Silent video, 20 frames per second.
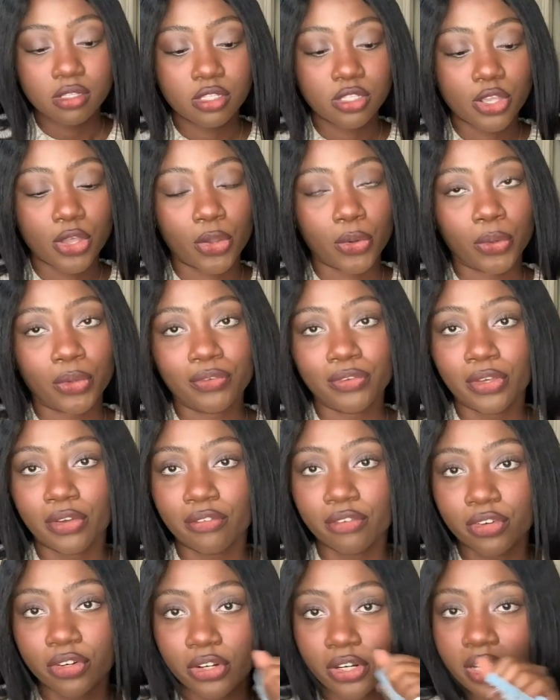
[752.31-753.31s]
so if you
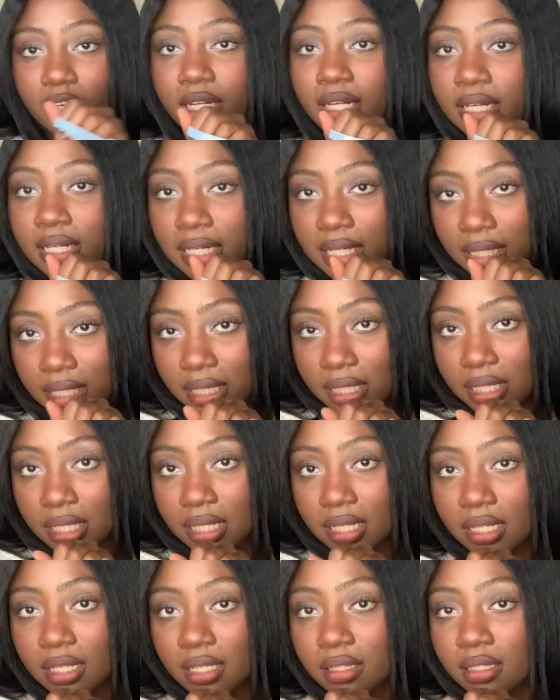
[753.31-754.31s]
ever needed
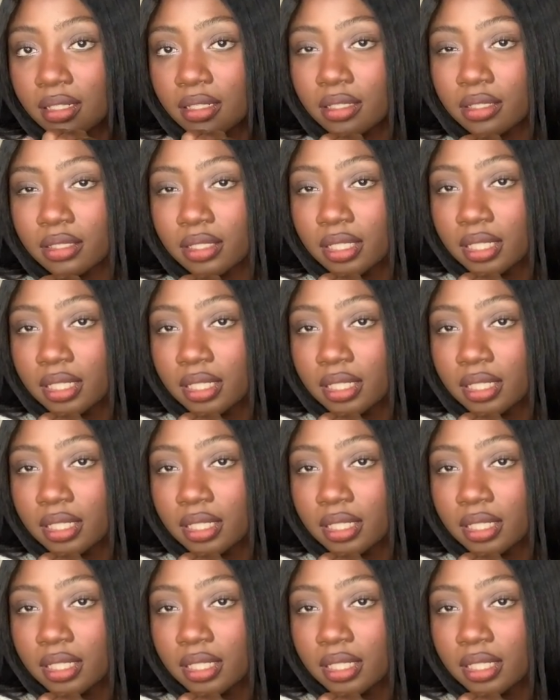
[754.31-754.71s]
the little